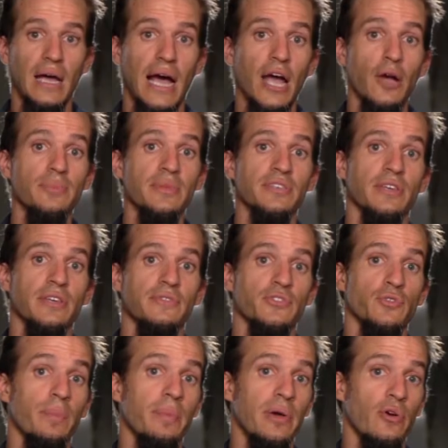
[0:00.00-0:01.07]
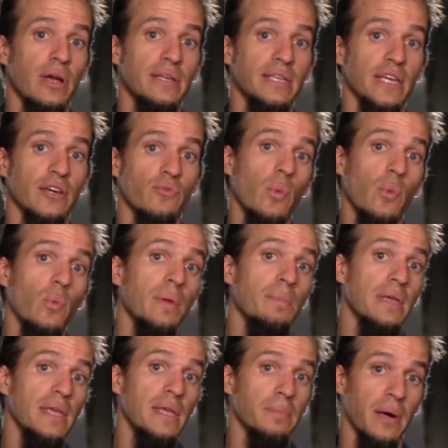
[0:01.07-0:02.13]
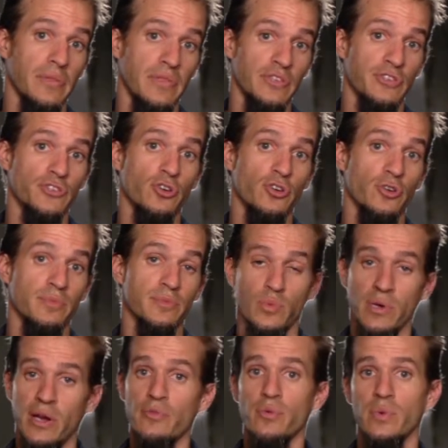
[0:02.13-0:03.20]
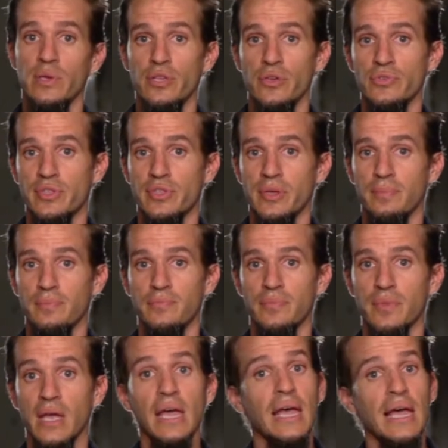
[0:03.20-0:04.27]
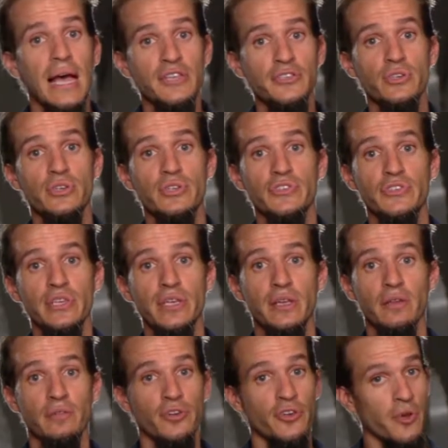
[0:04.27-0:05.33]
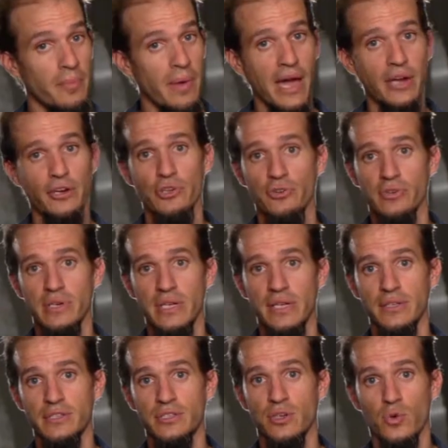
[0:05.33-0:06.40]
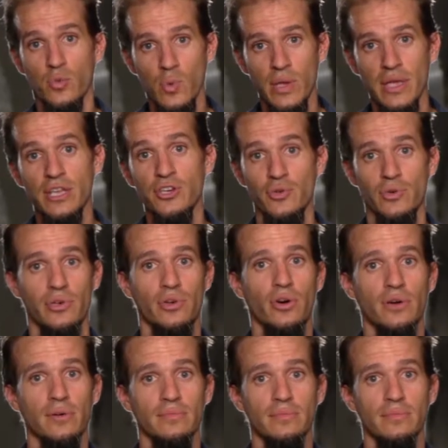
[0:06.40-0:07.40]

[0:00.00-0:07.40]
hope this gives you a better idea of what we mean by these terms whenever we use them. As you can see, no matter your needs, we can do it all.